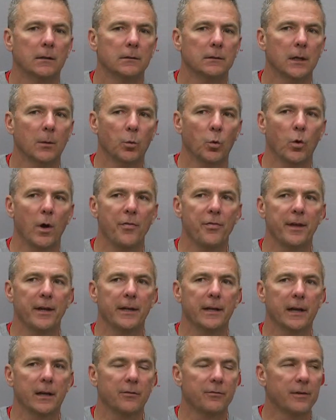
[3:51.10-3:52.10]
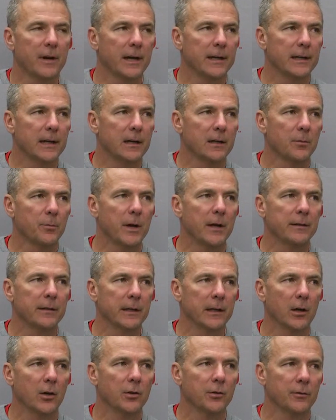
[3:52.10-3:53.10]
Number one thing you got to find out about the
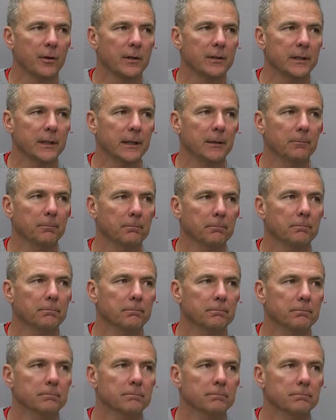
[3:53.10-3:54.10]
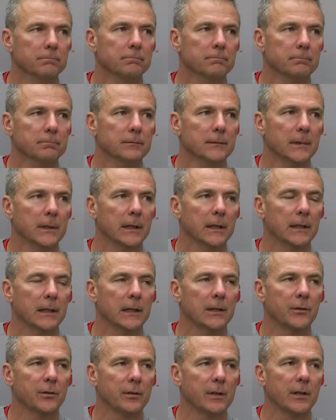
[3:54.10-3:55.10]
health of our team. And
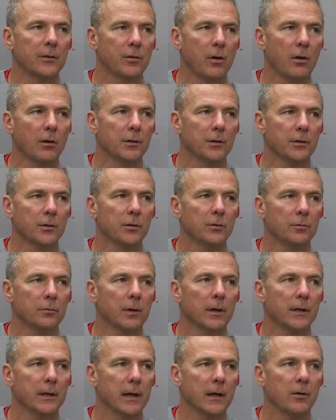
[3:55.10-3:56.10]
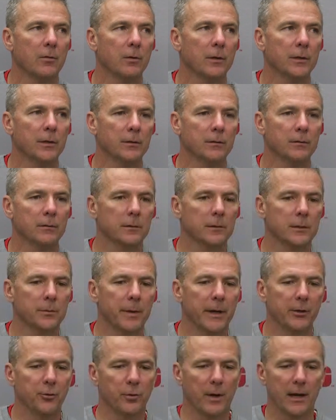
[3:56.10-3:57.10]
that's hard to do right now to
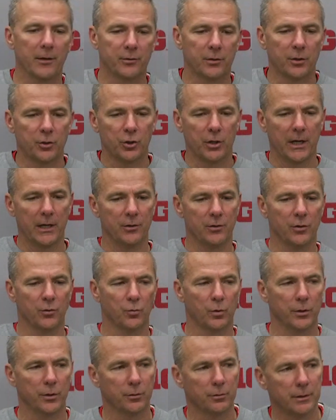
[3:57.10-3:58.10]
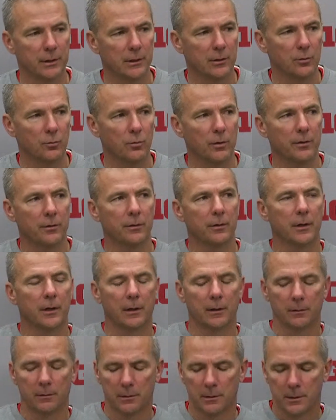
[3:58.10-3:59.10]
make drastic changes when you're dealing with
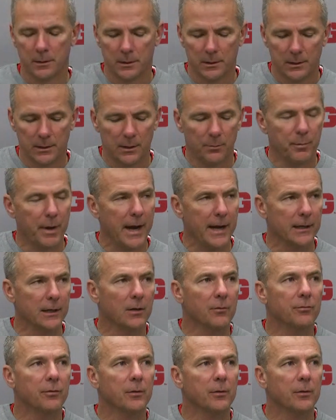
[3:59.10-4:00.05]
a banged up